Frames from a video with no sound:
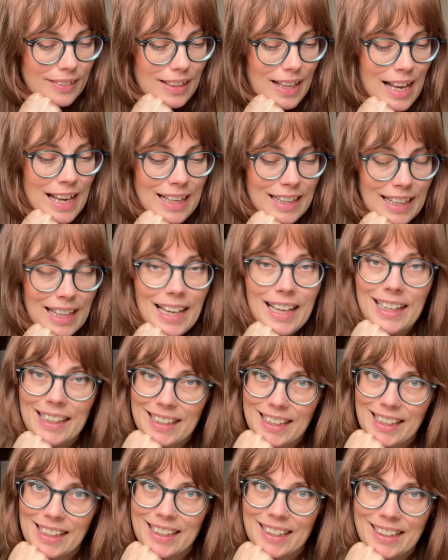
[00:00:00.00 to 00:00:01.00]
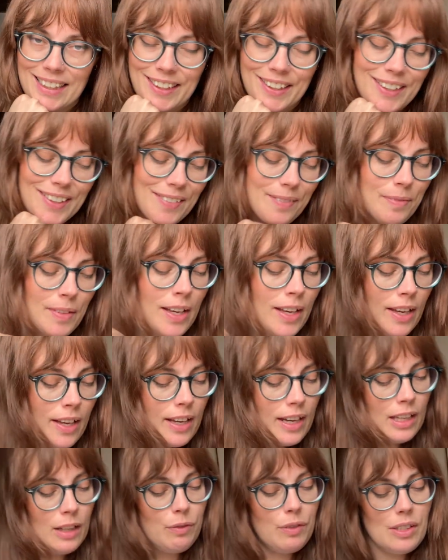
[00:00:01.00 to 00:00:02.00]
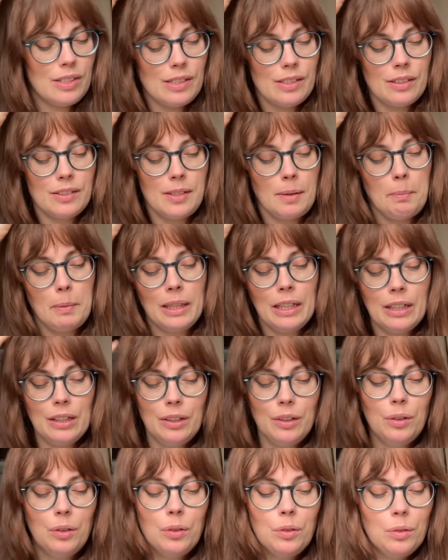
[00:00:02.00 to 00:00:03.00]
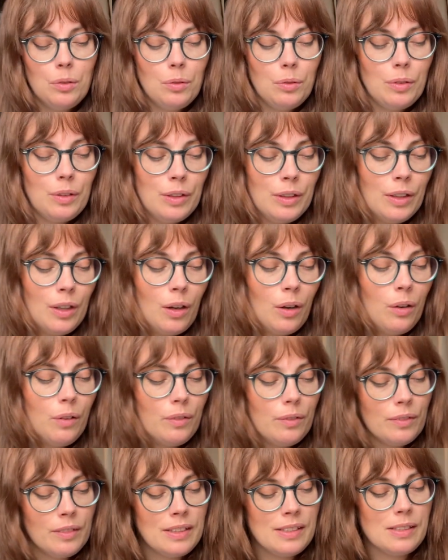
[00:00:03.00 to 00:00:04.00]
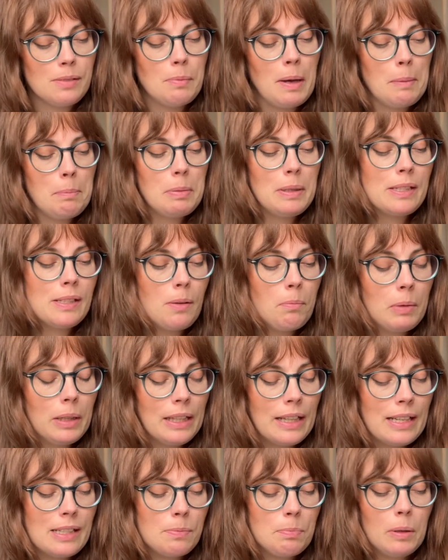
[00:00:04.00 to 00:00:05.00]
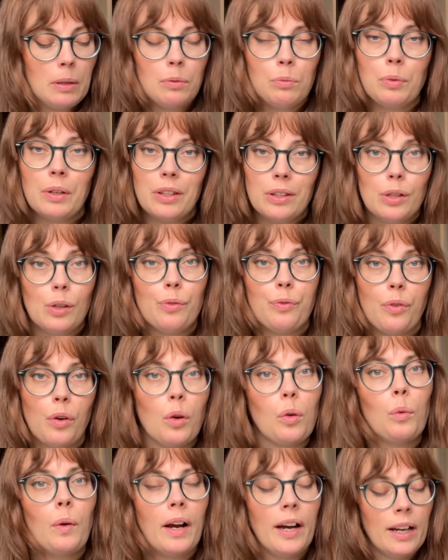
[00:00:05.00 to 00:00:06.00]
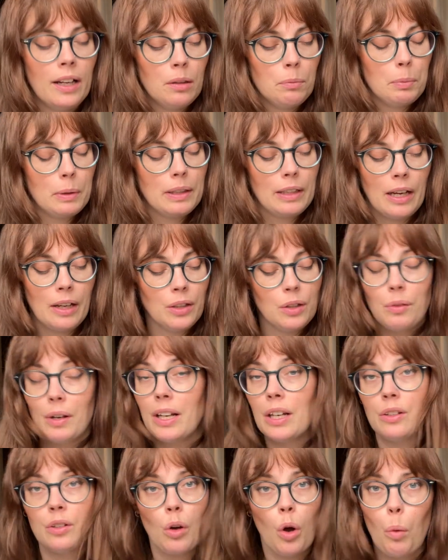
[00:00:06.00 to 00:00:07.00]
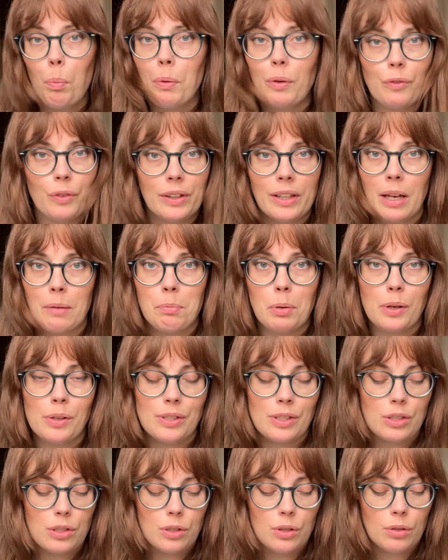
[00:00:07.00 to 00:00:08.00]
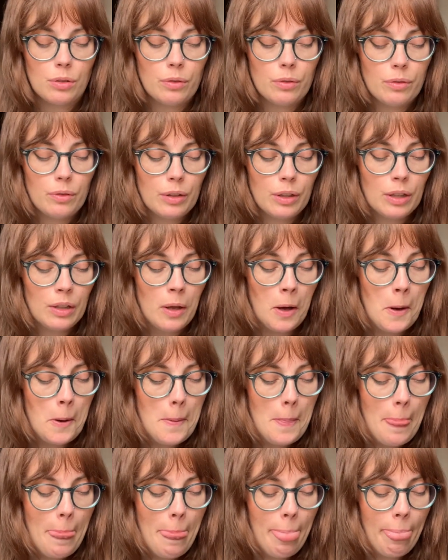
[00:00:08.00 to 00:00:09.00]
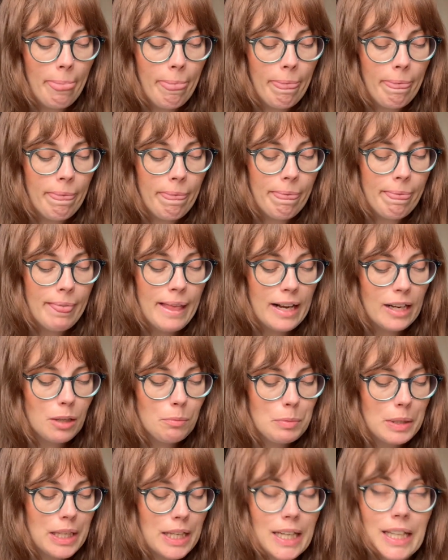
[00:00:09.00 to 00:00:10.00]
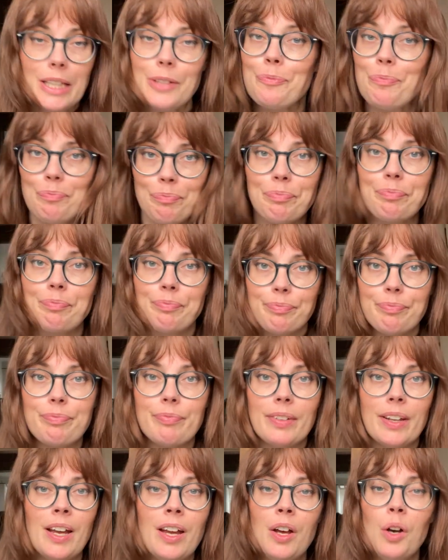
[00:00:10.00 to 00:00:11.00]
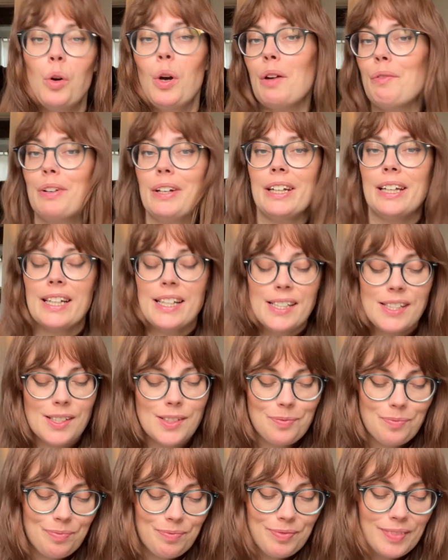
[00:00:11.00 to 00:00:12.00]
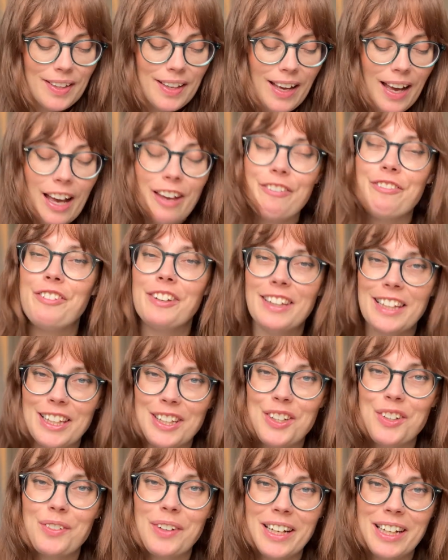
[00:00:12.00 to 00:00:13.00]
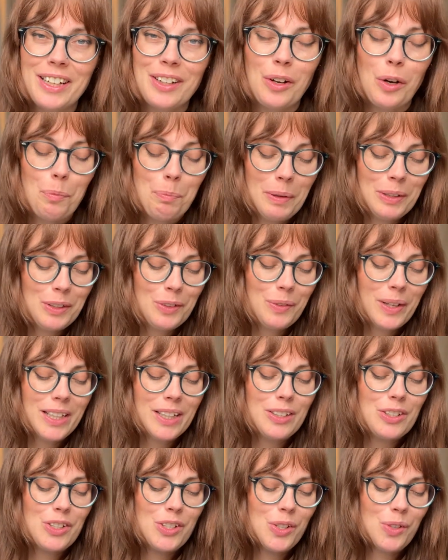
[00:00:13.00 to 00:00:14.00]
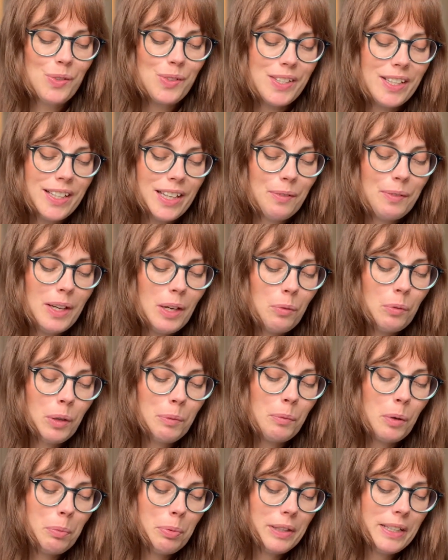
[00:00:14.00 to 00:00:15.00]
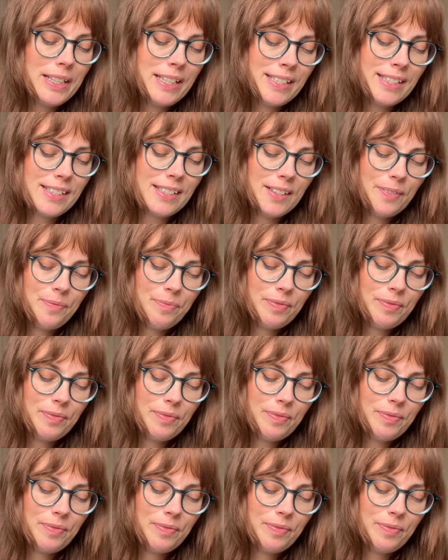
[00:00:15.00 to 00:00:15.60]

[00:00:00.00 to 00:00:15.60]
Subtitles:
I like it. And if this is somebody new, you know, this might be somebody that's been with you for a while, but now you're ready to open for that person too, you know? That could be it. Whoever it is, I feel like you're ready to open. You're ready to choose. Can we get one more, please?